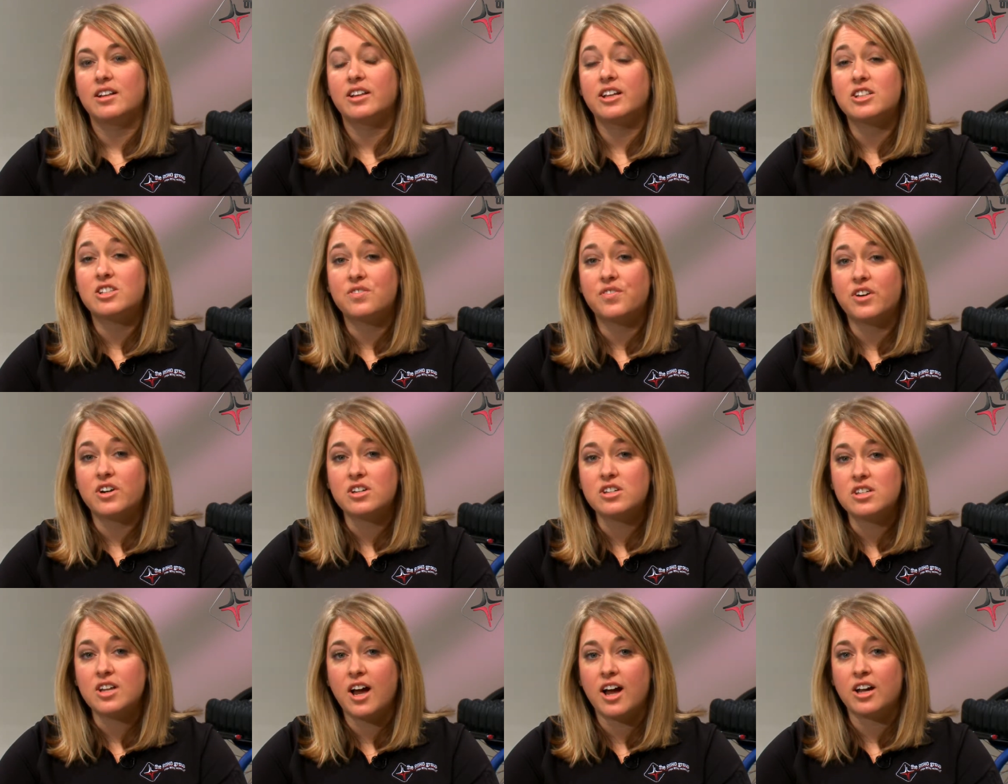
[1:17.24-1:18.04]
Let's
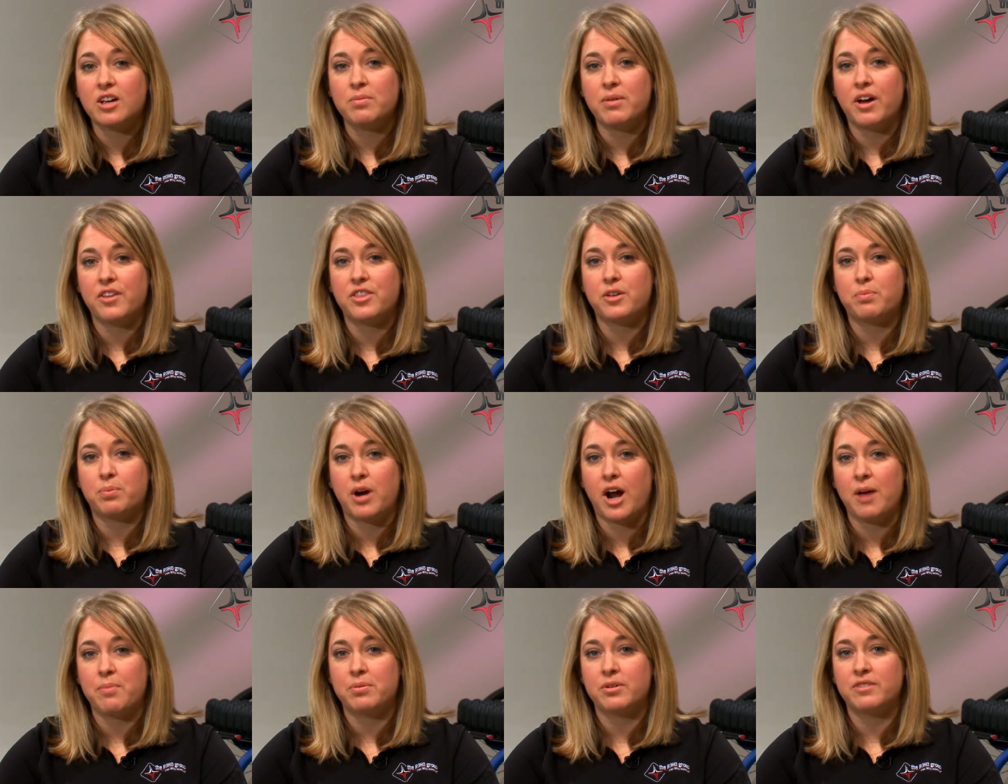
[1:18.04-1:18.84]
first talk about the
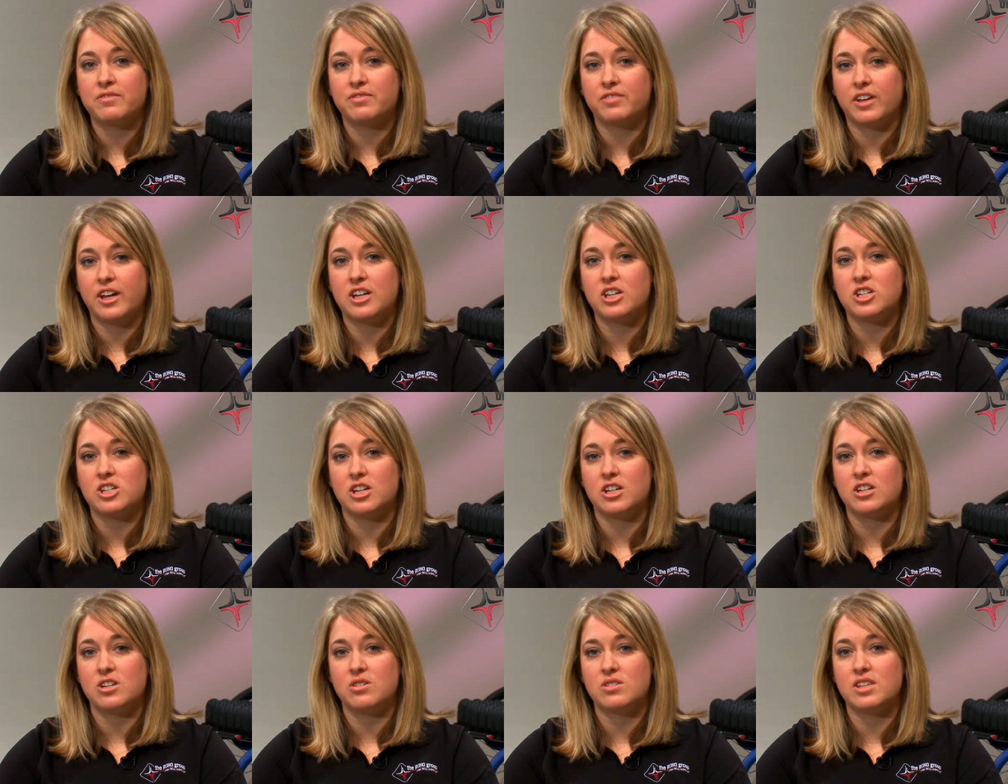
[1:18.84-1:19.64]
proper
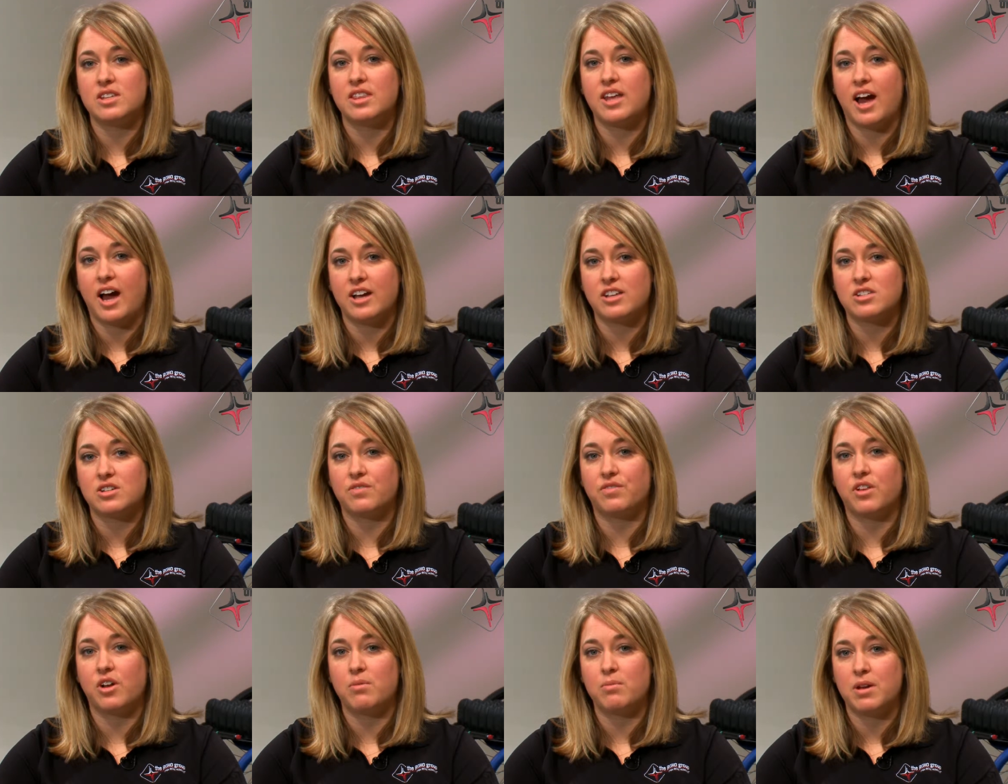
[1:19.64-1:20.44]
inflation using the
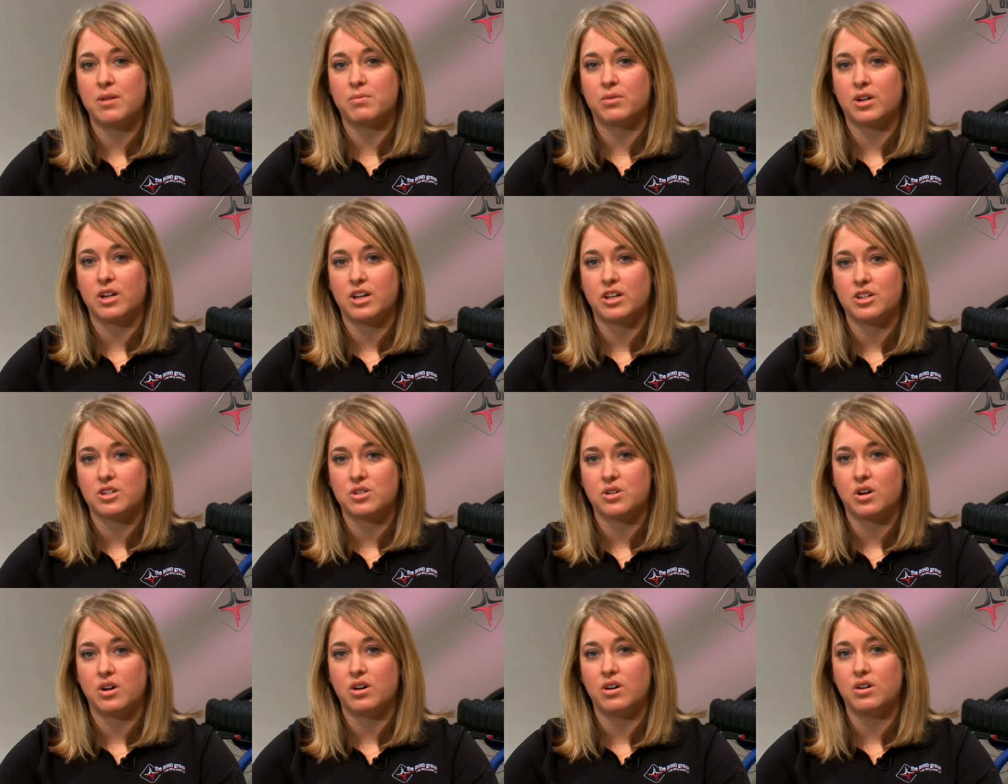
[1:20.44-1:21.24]
Isoflo memory
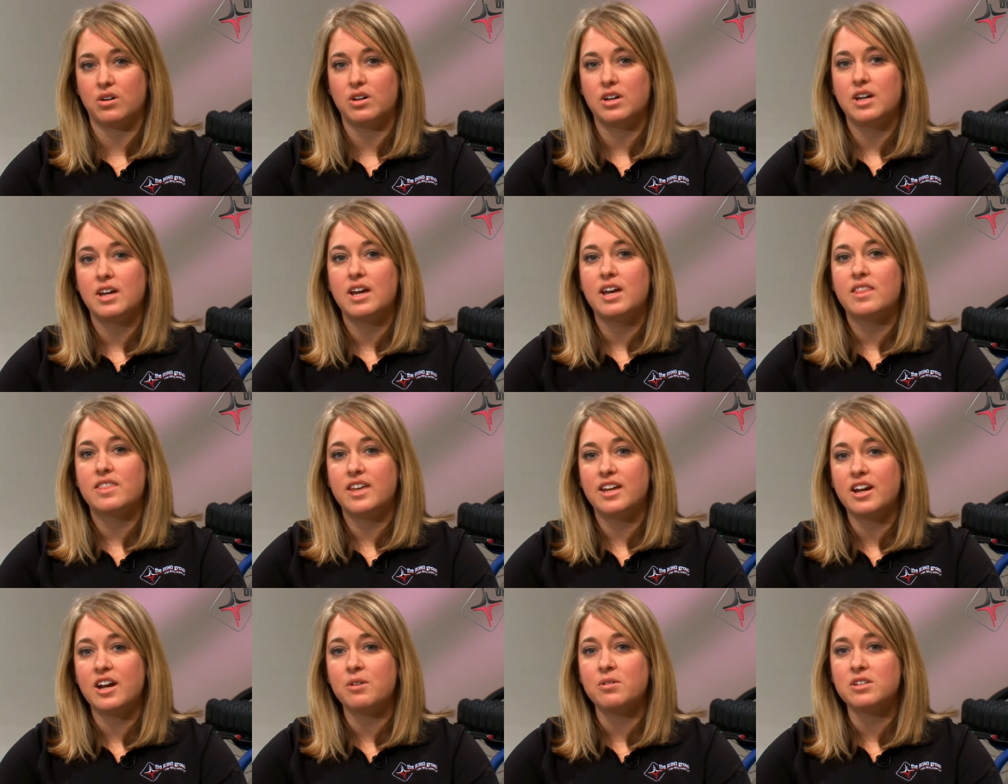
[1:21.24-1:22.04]
control.
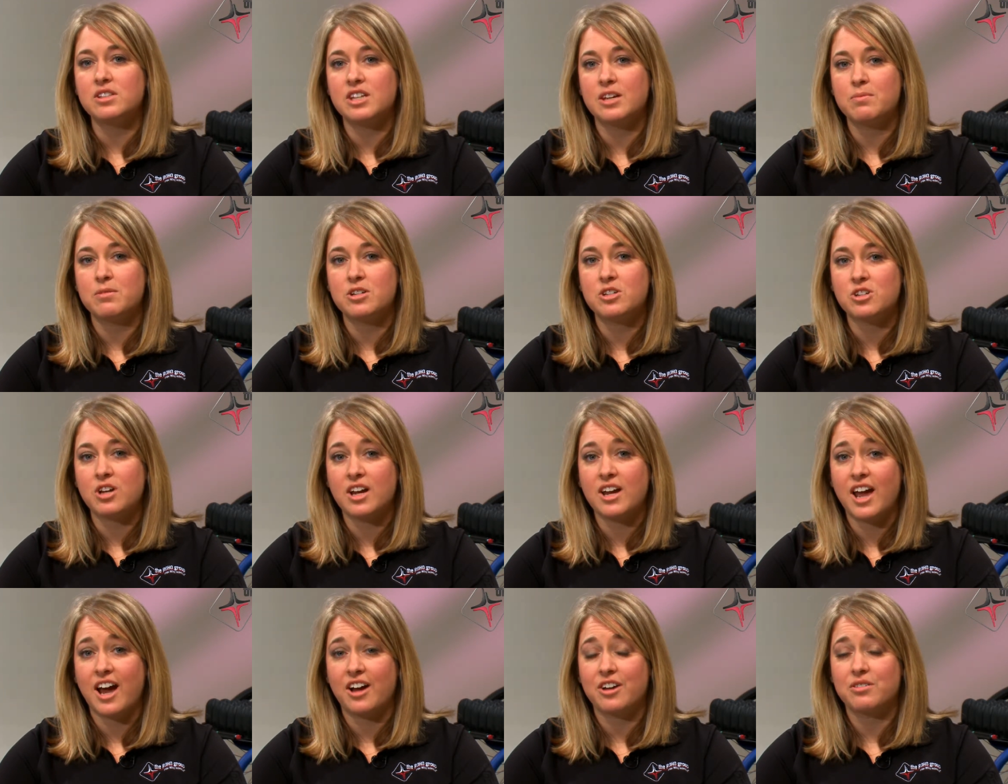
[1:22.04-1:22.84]
Then I will demonstrate
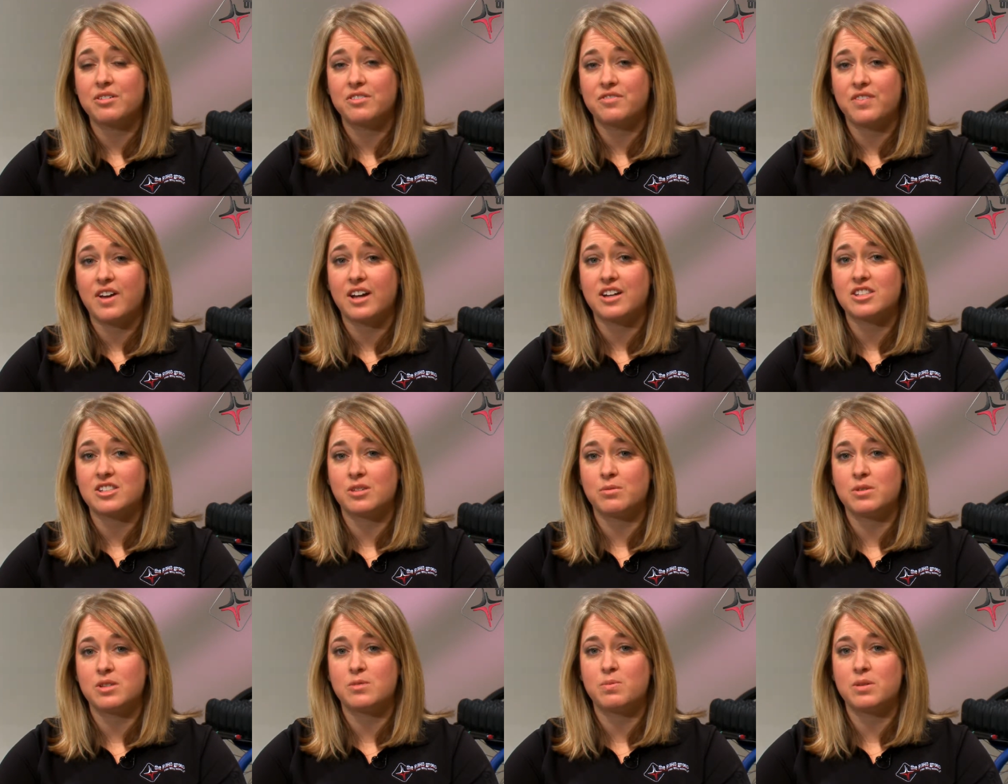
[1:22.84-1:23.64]
how to affect
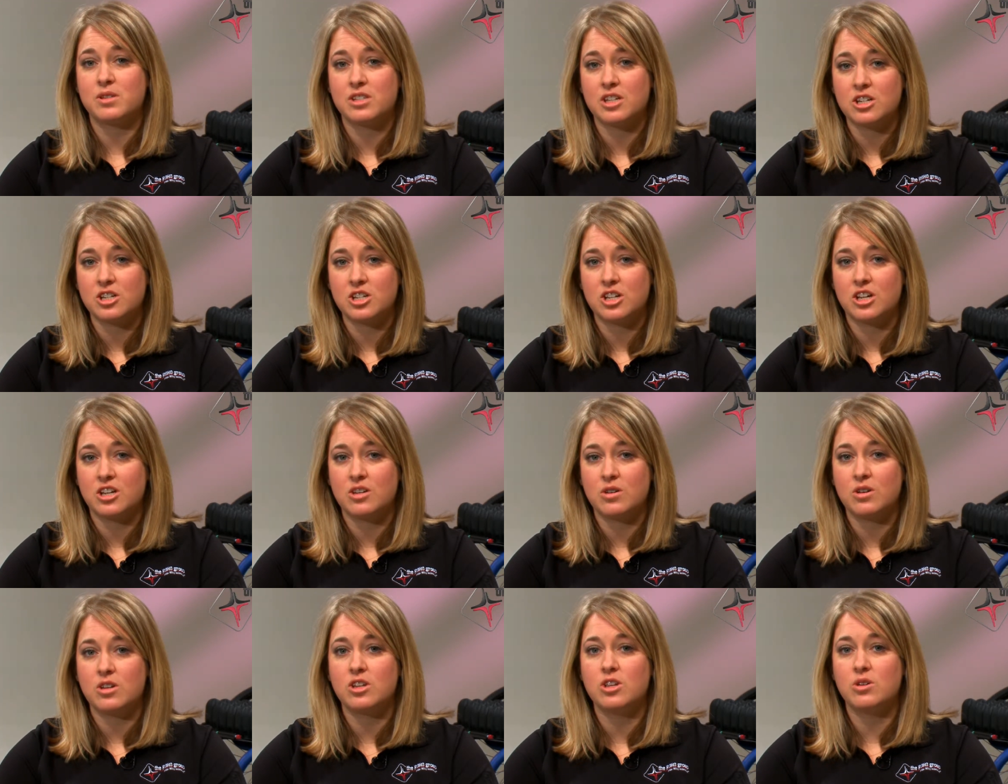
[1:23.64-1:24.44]
someone's
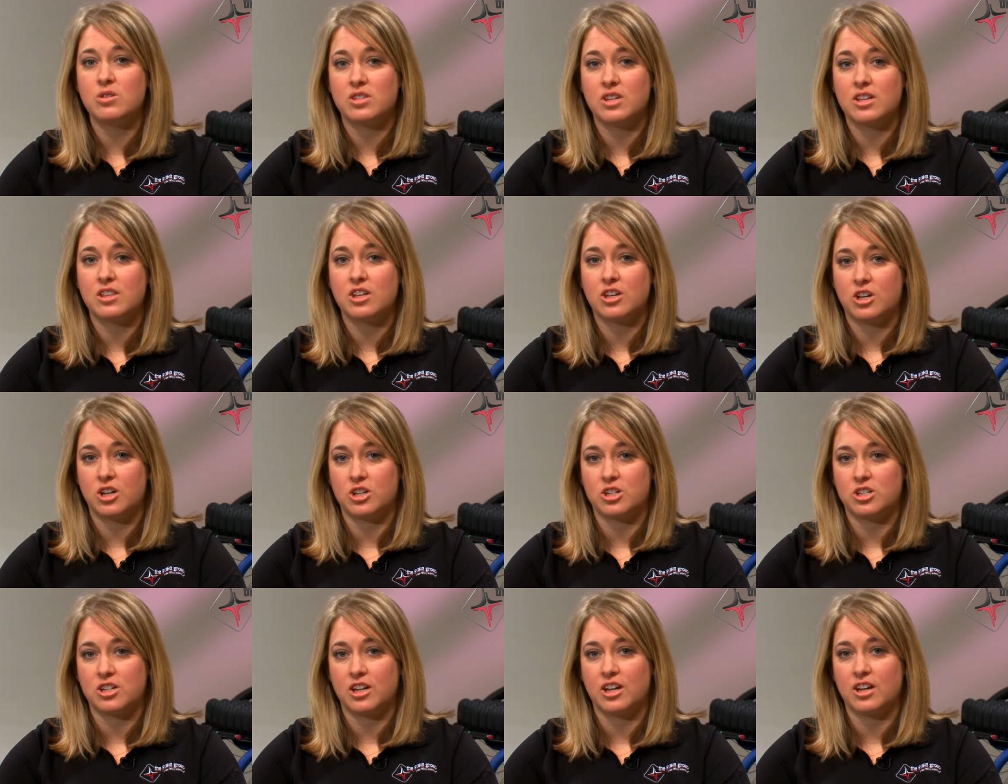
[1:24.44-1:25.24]
position using the
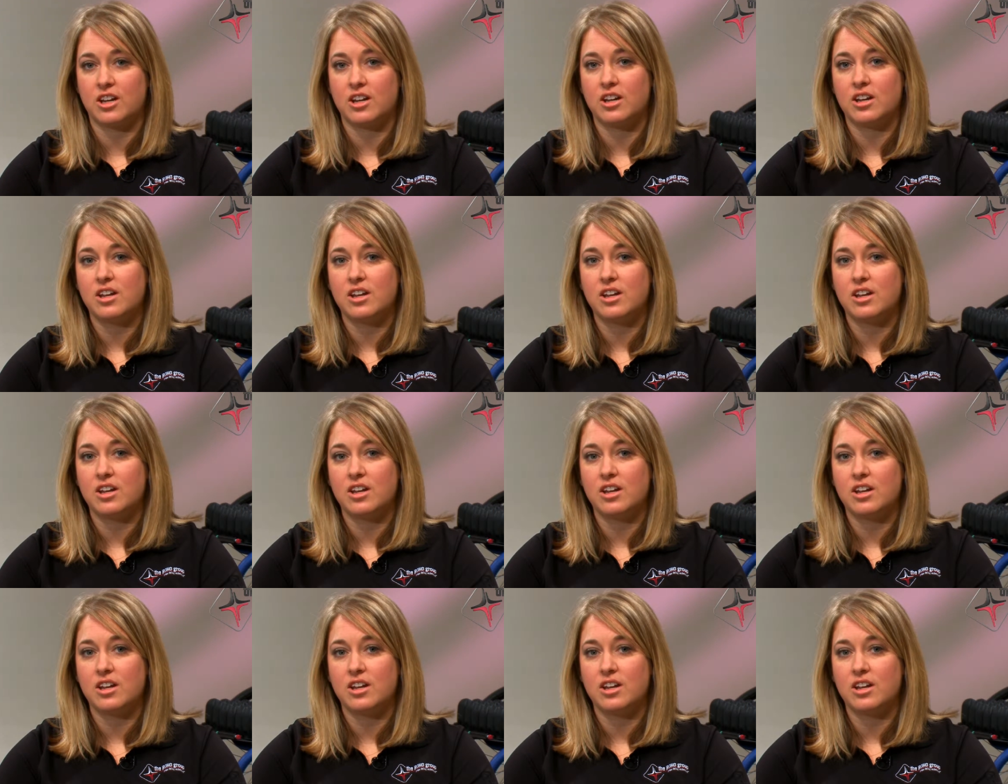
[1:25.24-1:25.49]
cushion.